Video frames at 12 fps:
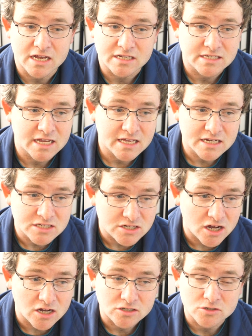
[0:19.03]
and taking his
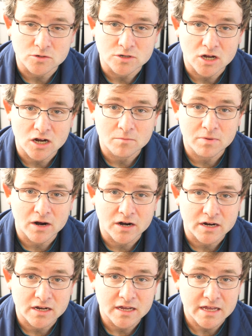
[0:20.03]
dog to a dog
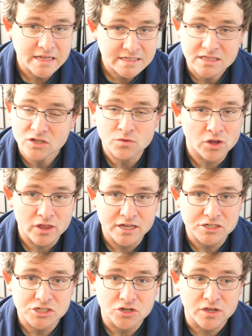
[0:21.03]
park isn't the real
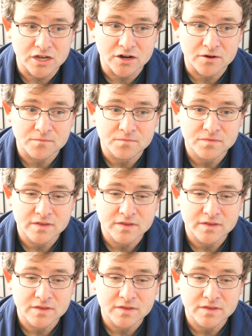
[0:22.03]
issue here.